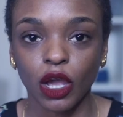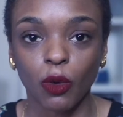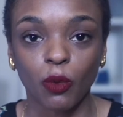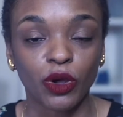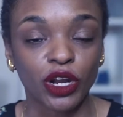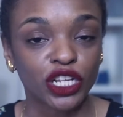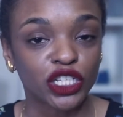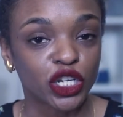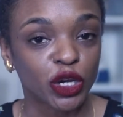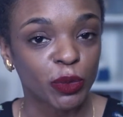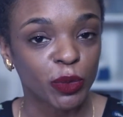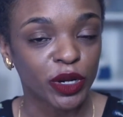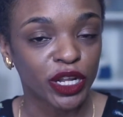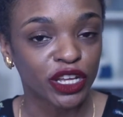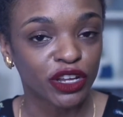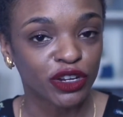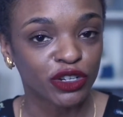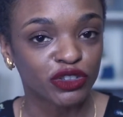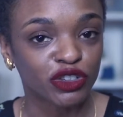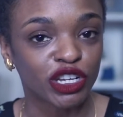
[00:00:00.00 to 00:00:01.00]
When
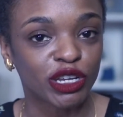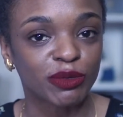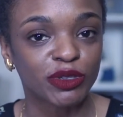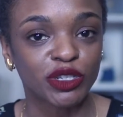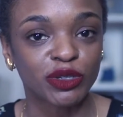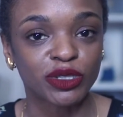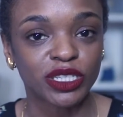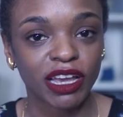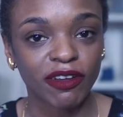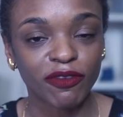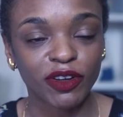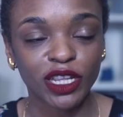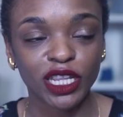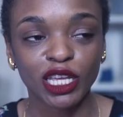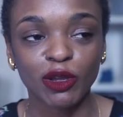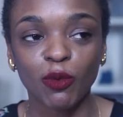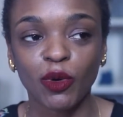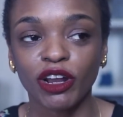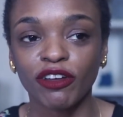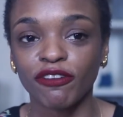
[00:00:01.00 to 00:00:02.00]
interpreting your dreams, you
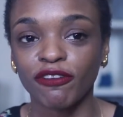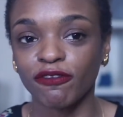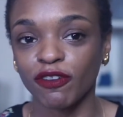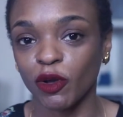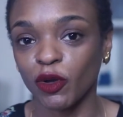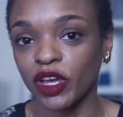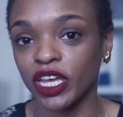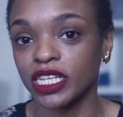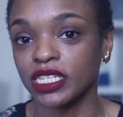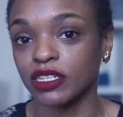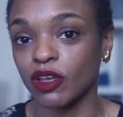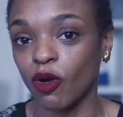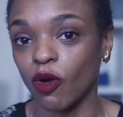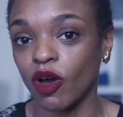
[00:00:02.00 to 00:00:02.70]
definitely want to focus